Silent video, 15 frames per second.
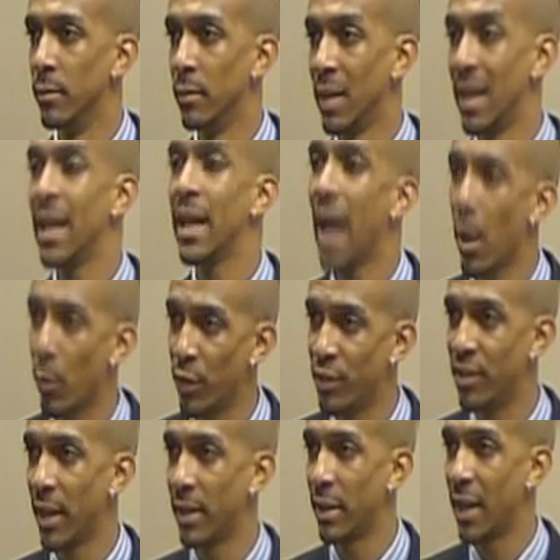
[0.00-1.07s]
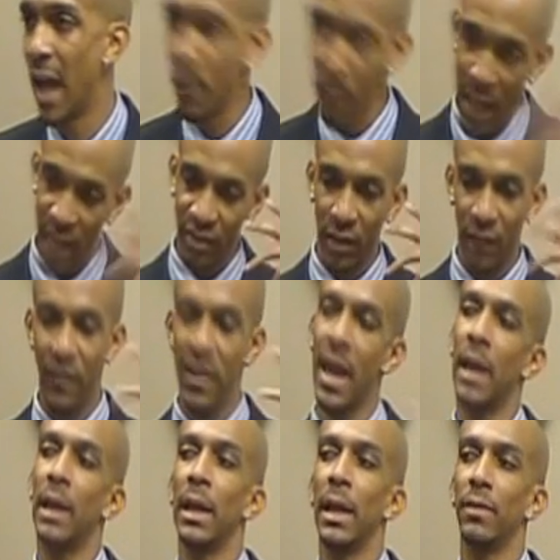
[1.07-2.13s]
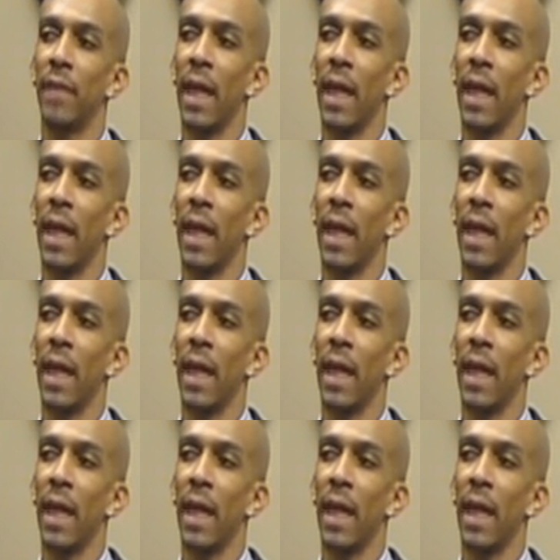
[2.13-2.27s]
He got rejected. Now imagine if he had let